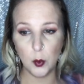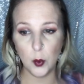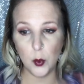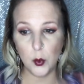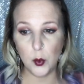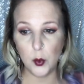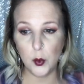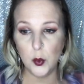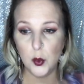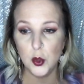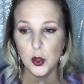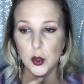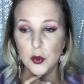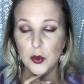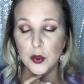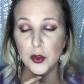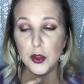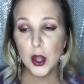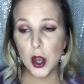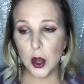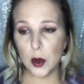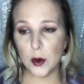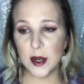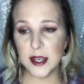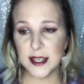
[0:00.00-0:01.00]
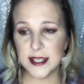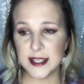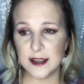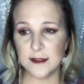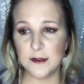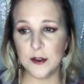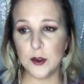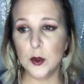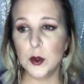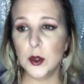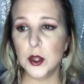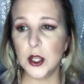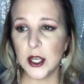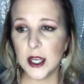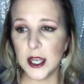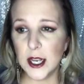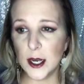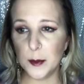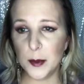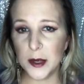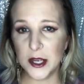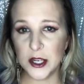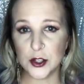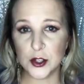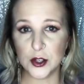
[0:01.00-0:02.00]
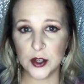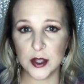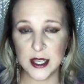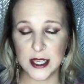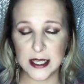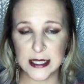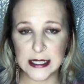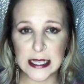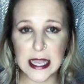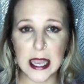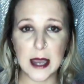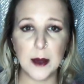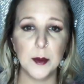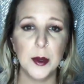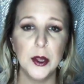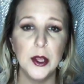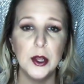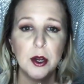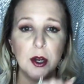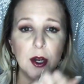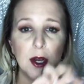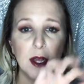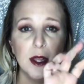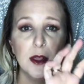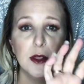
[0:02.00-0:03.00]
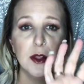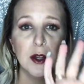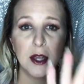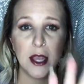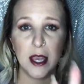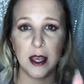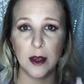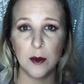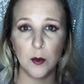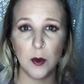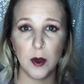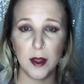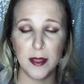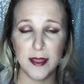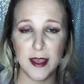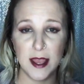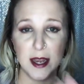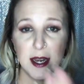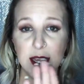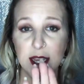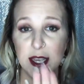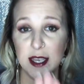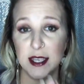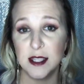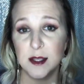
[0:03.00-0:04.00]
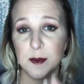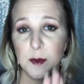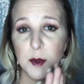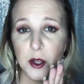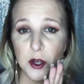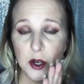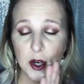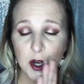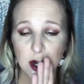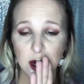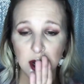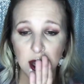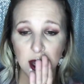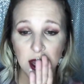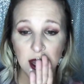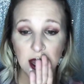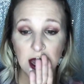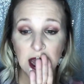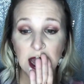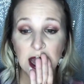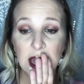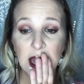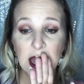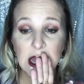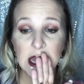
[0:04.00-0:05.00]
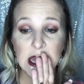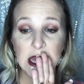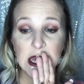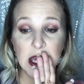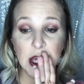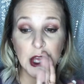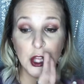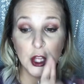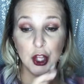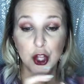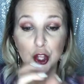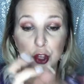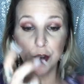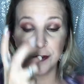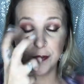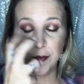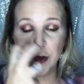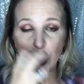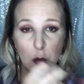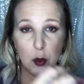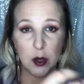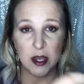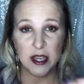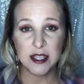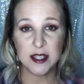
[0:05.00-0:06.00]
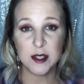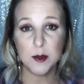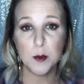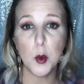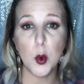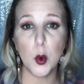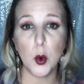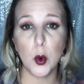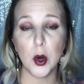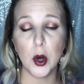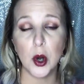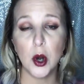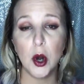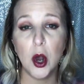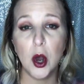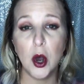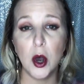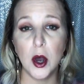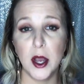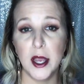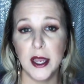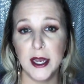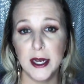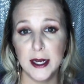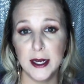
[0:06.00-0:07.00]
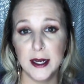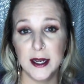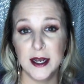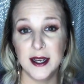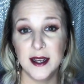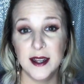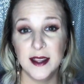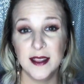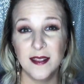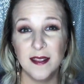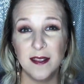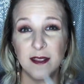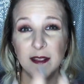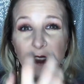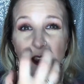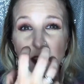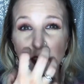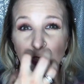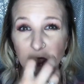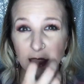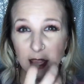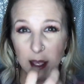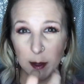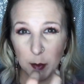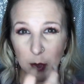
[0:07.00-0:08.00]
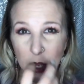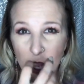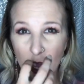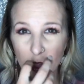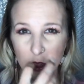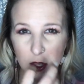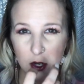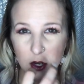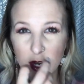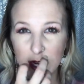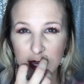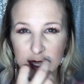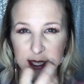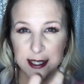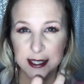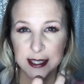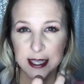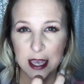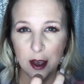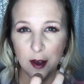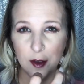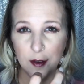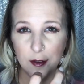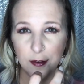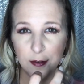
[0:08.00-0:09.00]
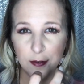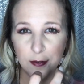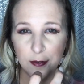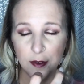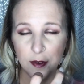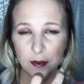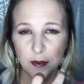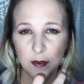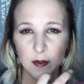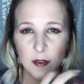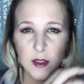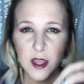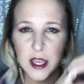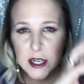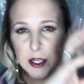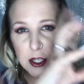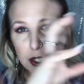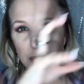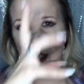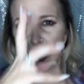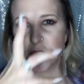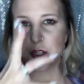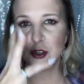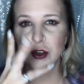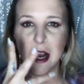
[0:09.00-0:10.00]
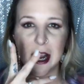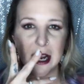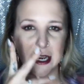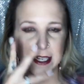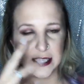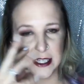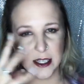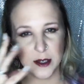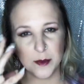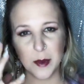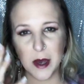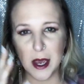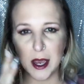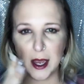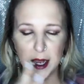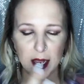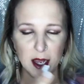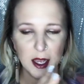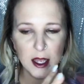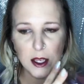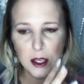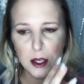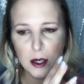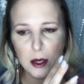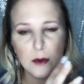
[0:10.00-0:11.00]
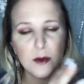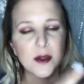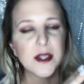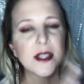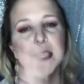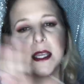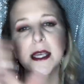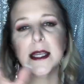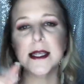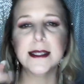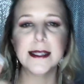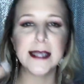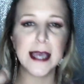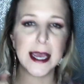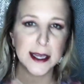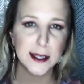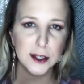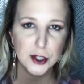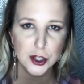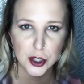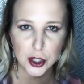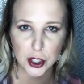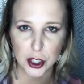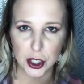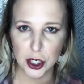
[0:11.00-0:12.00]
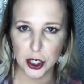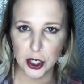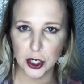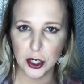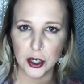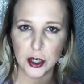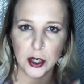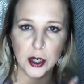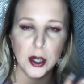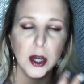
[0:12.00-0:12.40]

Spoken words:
you'll notice if you look at a picture that's not blurred and look at one that is blurred, you focus more on the lip color itself than distracted by, you know, skin texture, or